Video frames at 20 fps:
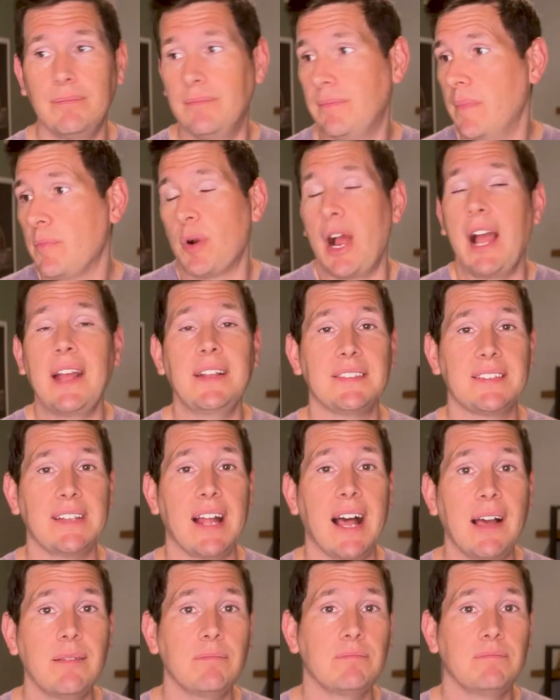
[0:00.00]
Brian's
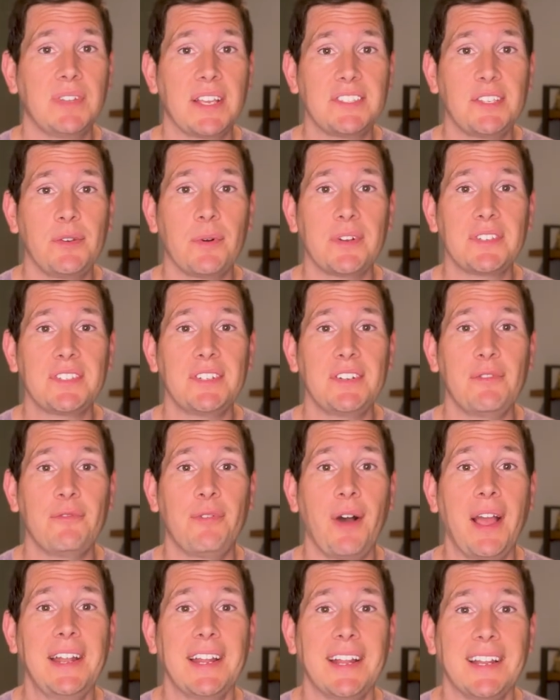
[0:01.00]
not. Guess he wasn't
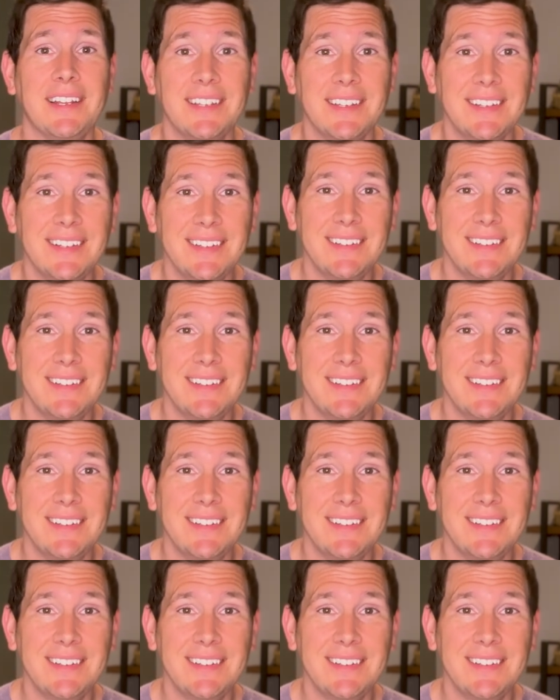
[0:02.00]
invited.